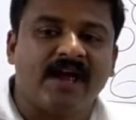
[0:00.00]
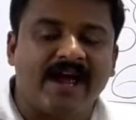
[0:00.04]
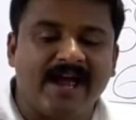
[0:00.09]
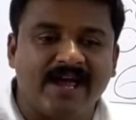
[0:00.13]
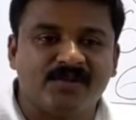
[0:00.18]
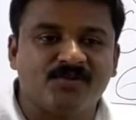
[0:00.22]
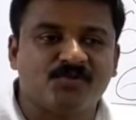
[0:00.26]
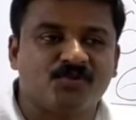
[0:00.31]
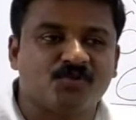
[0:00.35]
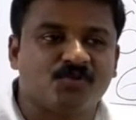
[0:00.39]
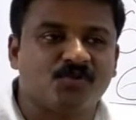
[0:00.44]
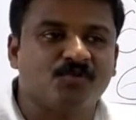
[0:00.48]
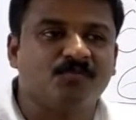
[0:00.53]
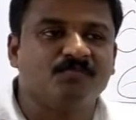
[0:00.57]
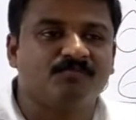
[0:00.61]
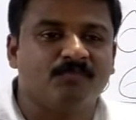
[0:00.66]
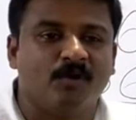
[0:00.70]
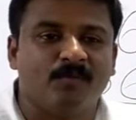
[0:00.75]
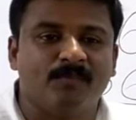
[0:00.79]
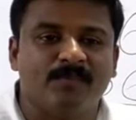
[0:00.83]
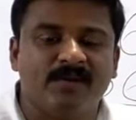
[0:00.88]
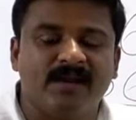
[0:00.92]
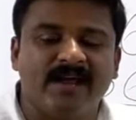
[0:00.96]
has to
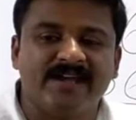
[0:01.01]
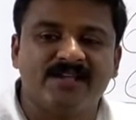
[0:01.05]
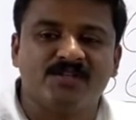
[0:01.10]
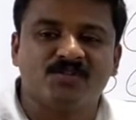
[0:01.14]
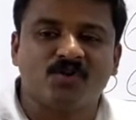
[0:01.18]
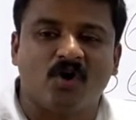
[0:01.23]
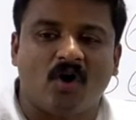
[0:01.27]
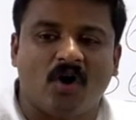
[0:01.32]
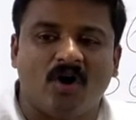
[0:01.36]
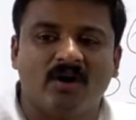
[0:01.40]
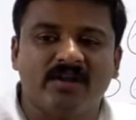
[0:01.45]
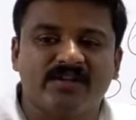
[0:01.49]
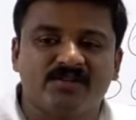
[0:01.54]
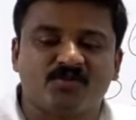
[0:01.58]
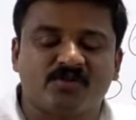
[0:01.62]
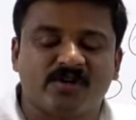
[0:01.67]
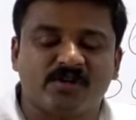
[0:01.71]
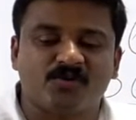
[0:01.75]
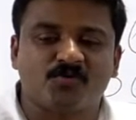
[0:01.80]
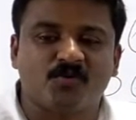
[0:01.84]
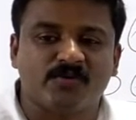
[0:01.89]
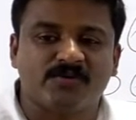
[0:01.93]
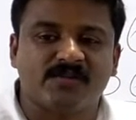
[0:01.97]
mobilize all its
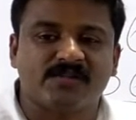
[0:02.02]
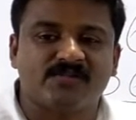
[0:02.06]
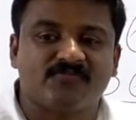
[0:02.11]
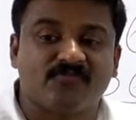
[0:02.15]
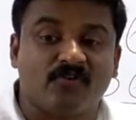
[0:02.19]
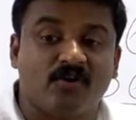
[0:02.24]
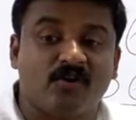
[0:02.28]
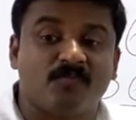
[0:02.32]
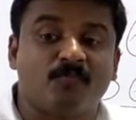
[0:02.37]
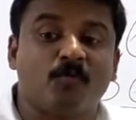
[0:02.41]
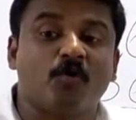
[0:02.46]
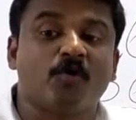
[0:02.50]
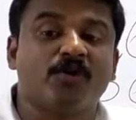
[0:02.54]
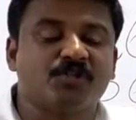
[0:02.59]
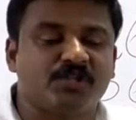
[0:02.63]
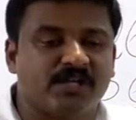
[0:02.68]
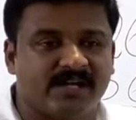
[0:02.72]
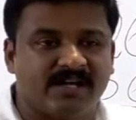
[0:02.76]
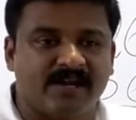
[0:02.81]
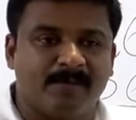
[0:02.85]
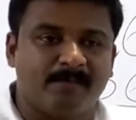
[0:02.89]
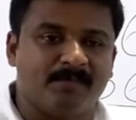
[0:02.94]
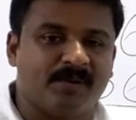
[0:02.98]
resources for
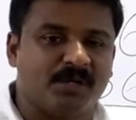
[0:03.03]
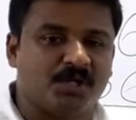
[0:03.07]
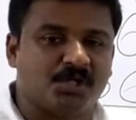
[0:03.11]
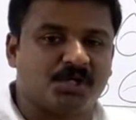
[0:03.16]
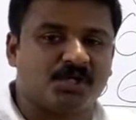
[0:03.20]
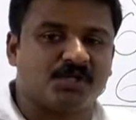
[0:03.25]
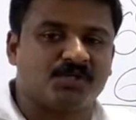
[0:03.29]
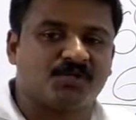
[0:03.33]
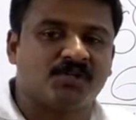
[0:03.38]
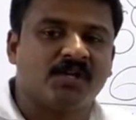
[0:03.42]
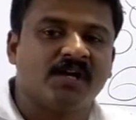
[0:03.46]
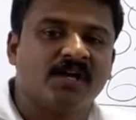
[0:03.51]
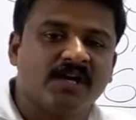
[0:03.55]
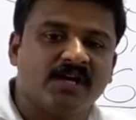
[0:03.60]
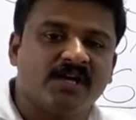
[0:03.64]
political ambitions.